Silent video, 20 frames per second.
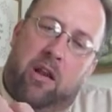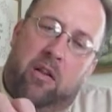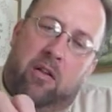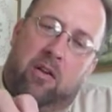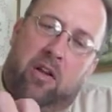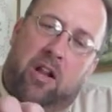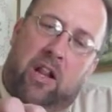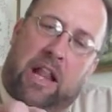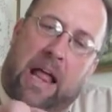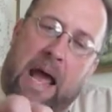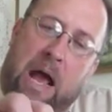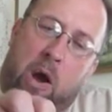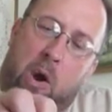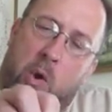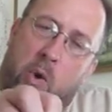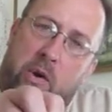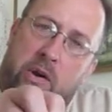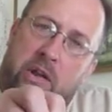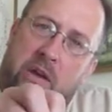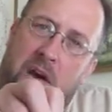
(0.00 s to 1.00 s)

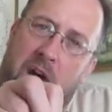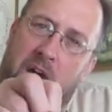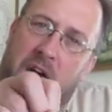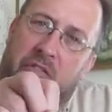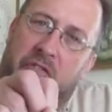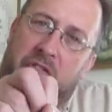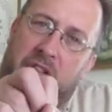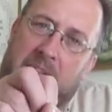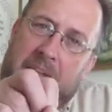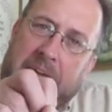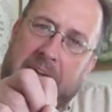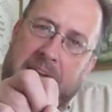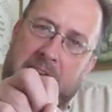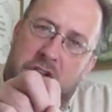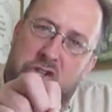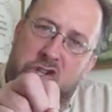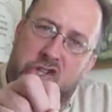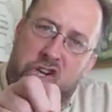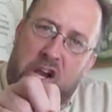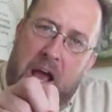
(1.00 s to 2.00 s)
cloud of lead
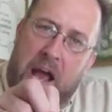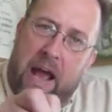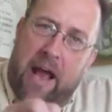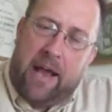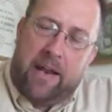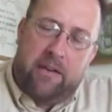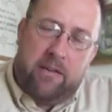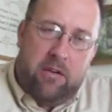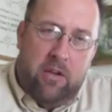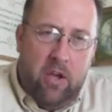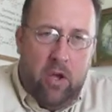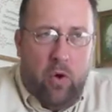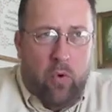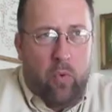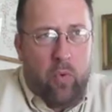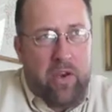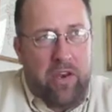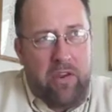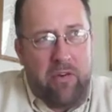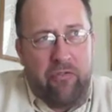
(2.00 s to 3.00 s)
shot.
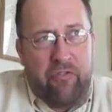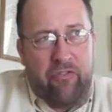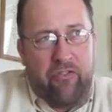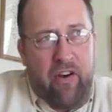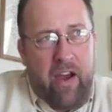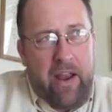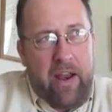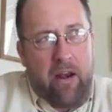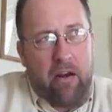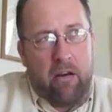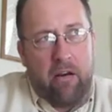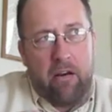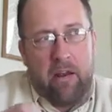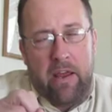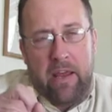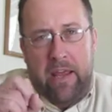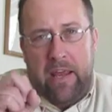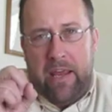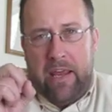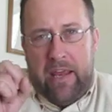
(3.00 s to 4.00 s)
When you fire,
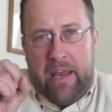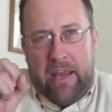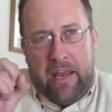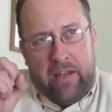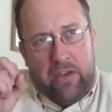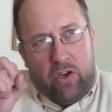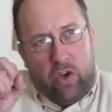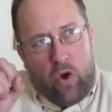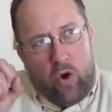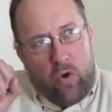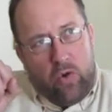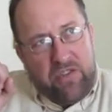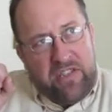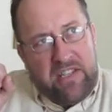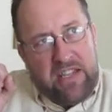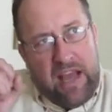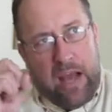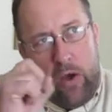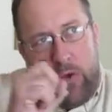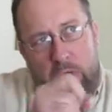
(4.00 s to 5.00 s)
it goes
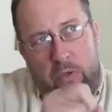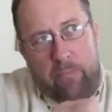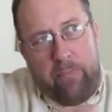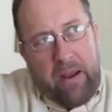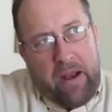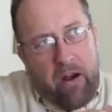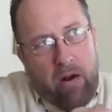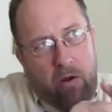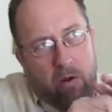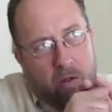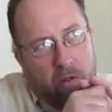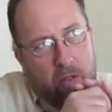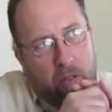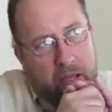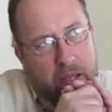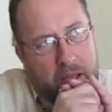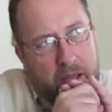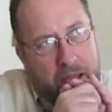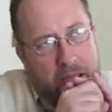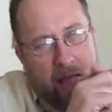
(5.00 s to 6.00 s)
down the barrel,
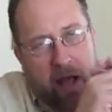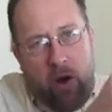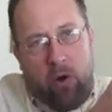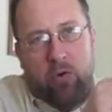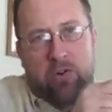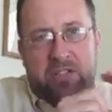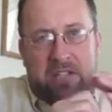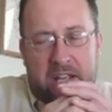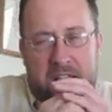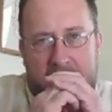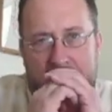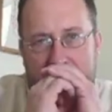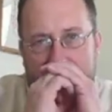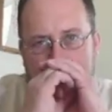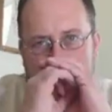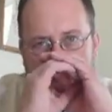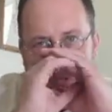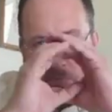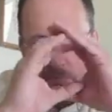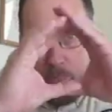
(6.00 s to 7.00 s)
out, and
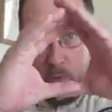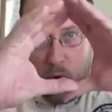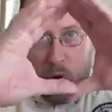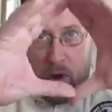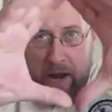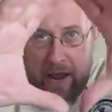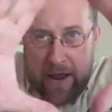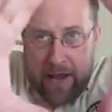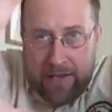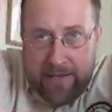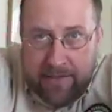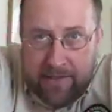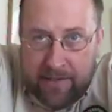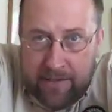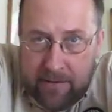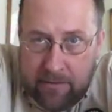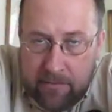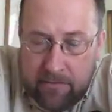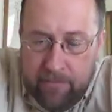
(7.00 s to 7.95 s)
spreads.